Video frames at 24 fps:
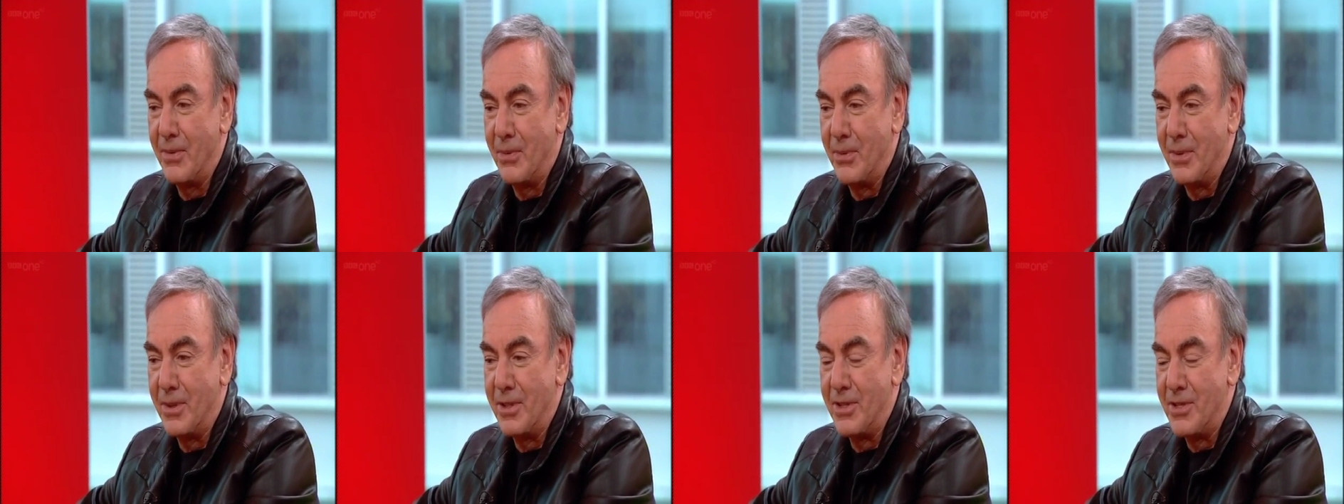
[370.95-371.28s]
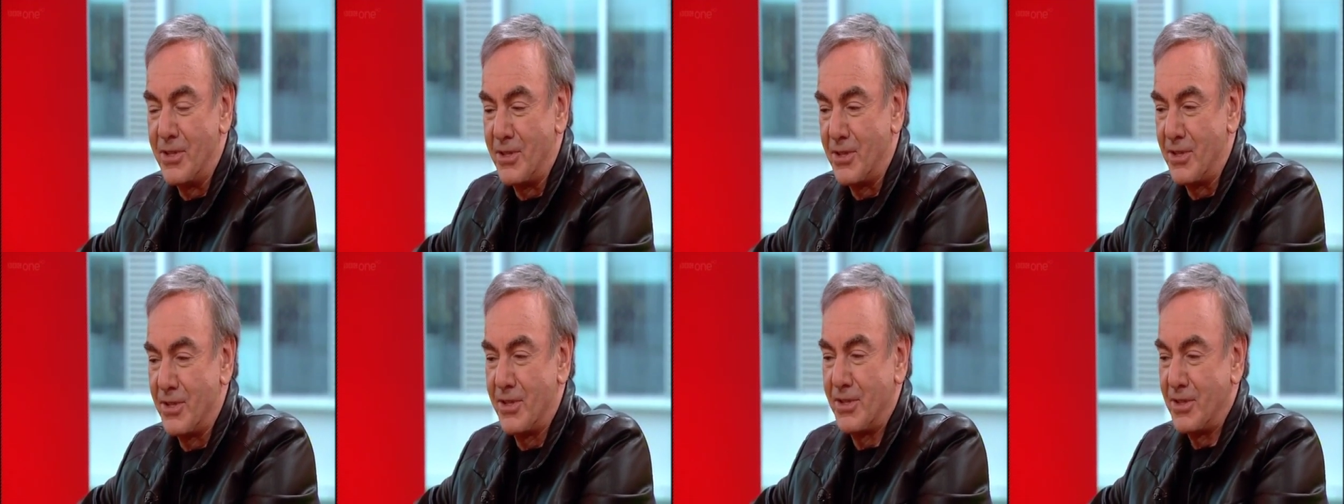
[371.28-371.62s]

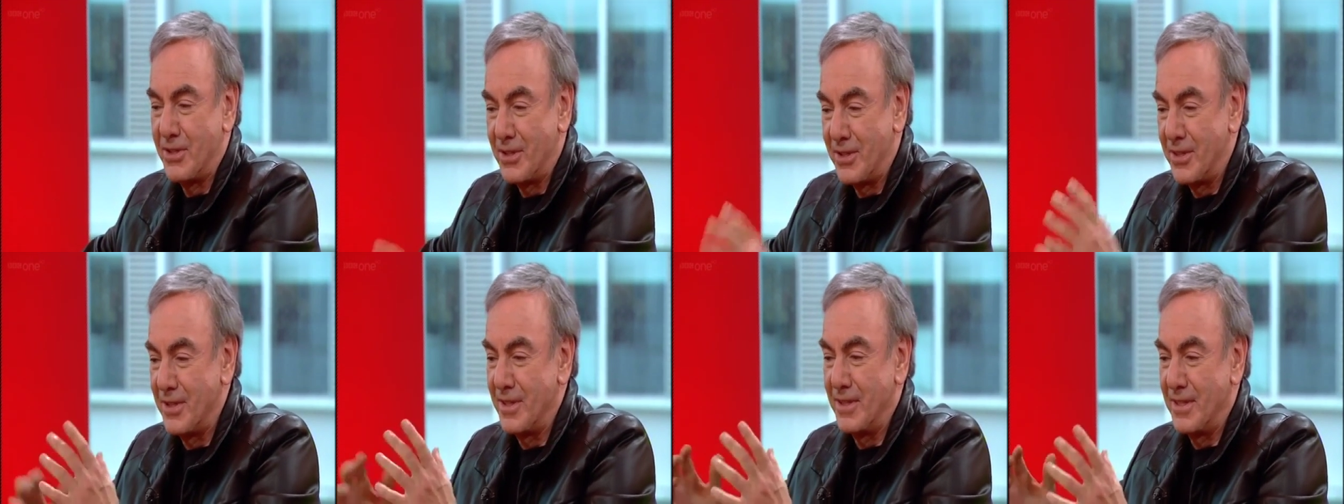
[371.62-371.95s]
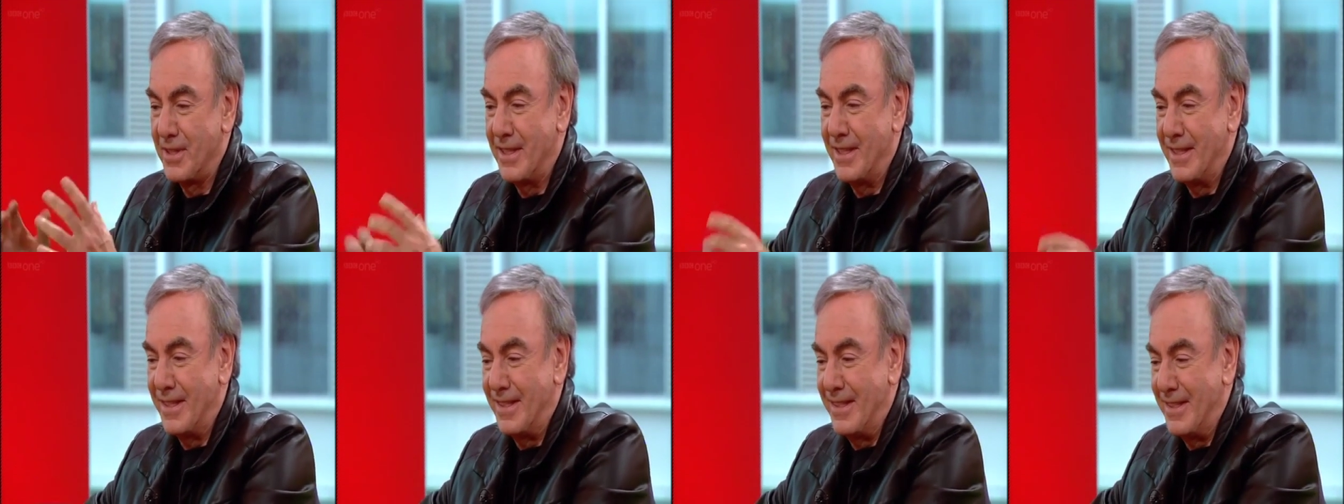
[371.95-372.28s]
was
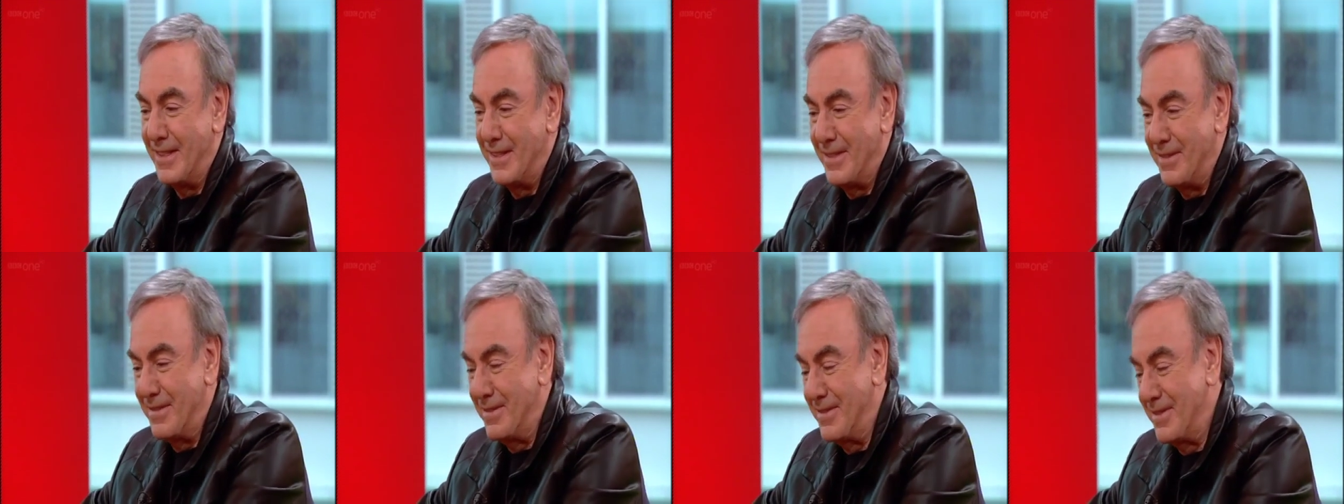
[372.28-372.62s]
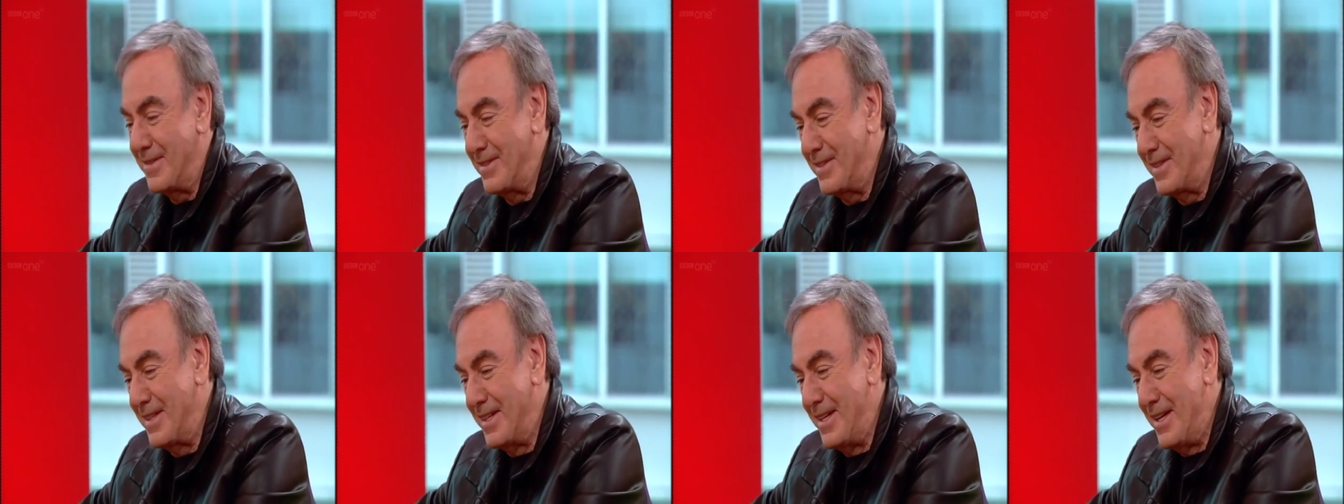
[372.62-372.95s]
uh,
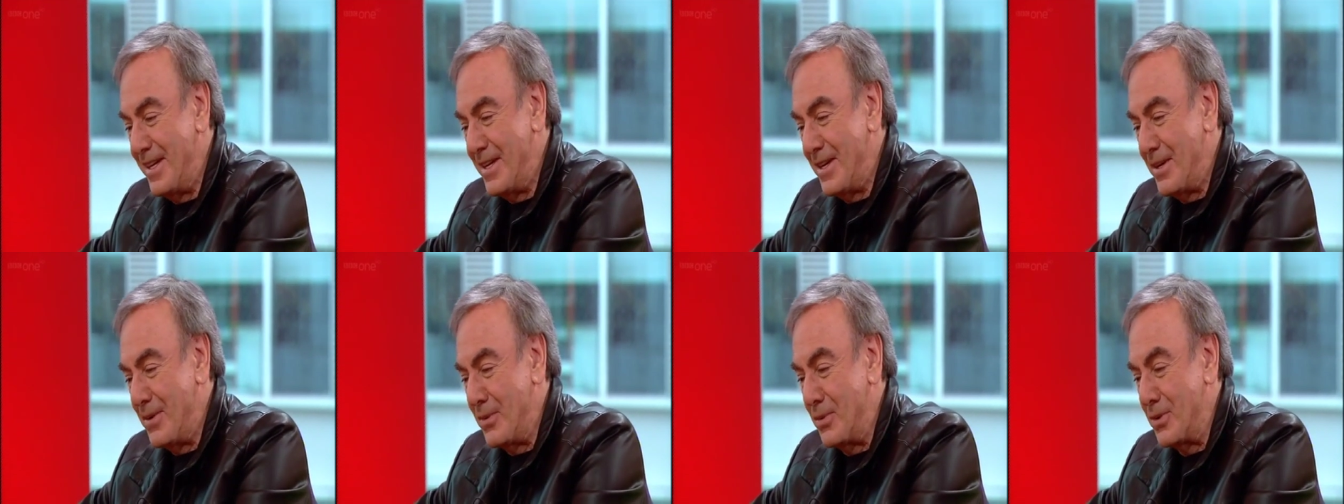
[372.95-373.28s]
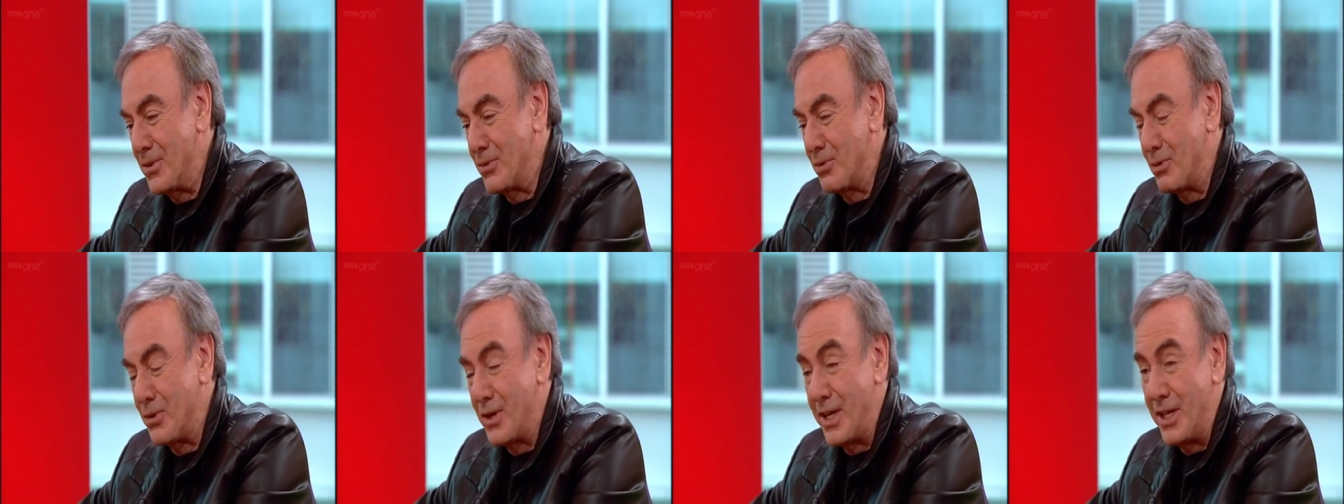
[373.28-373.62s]

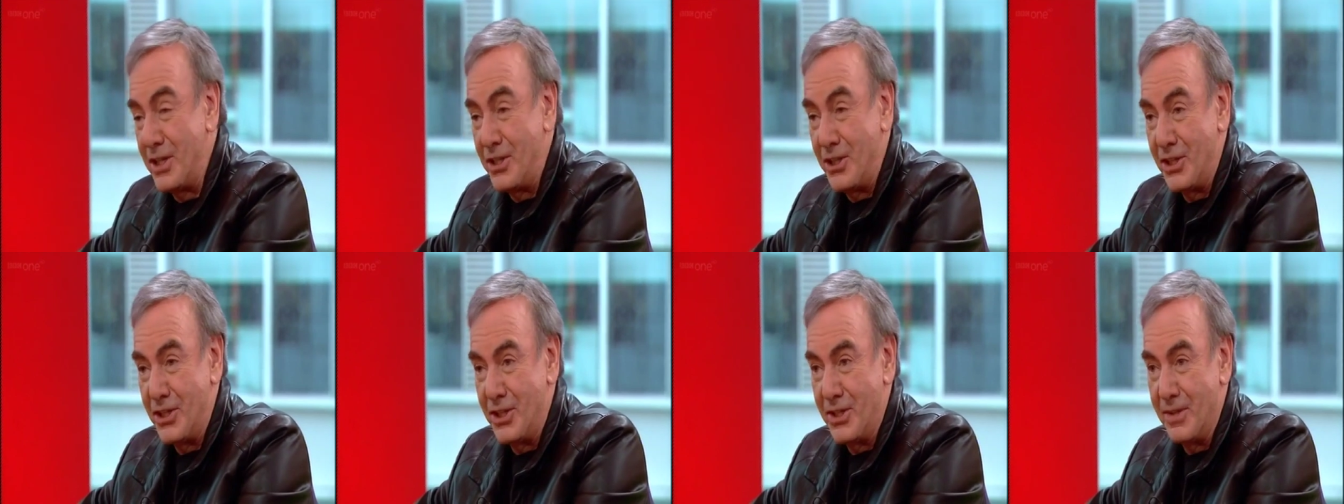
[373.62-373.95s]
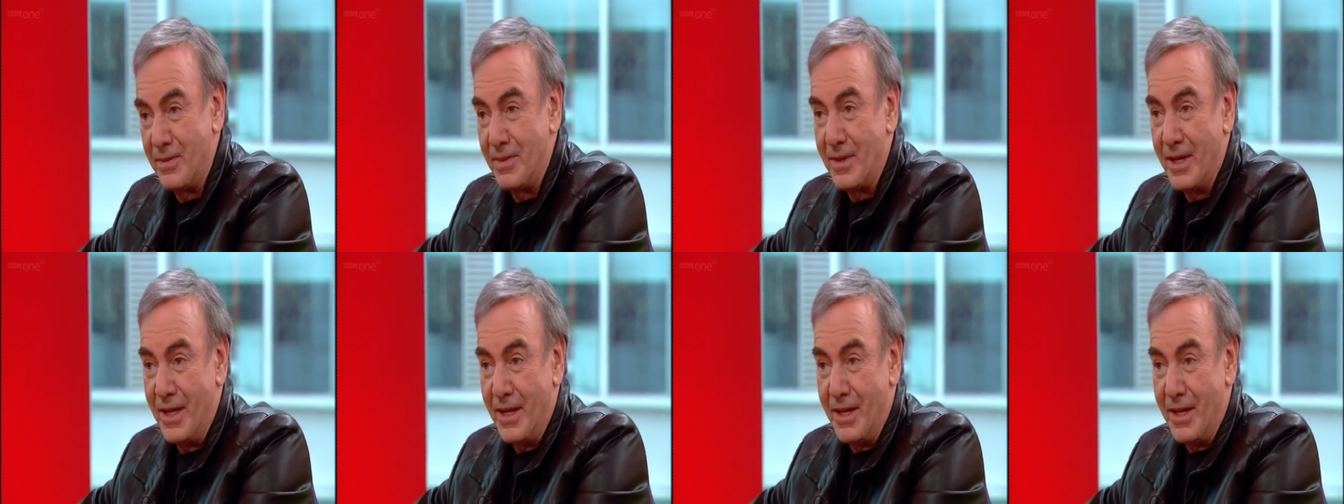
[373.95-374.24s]
was rich.